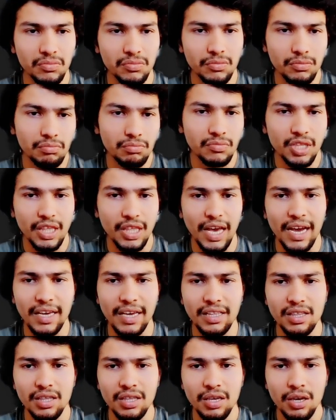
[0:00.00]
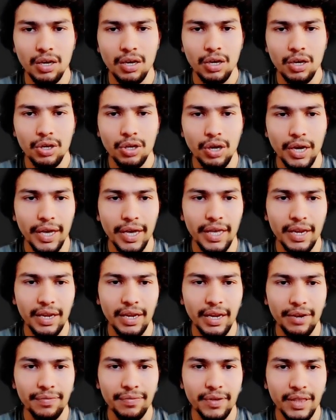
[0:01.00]
size,
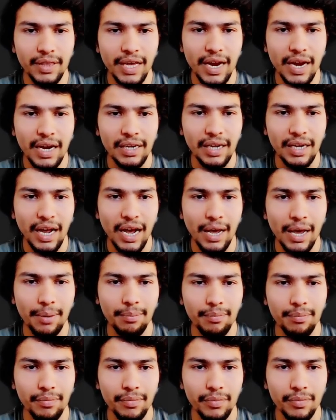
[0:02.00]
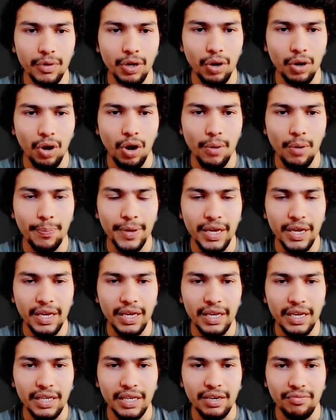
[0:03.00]
and after that I'm cropping
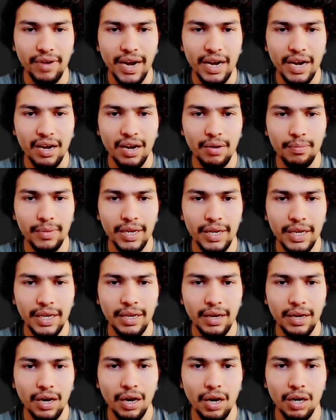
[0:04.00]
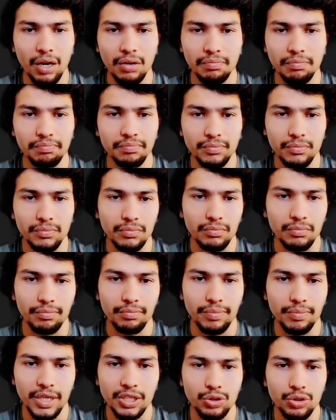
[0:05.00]
it randomly
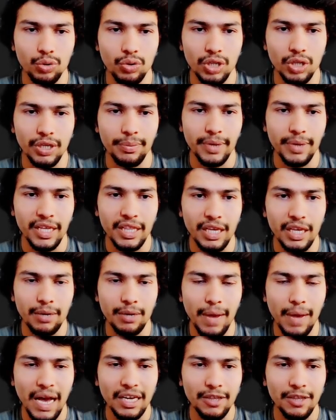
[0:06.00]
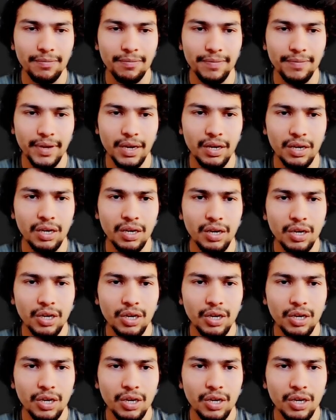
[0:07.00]
based on image and max pair.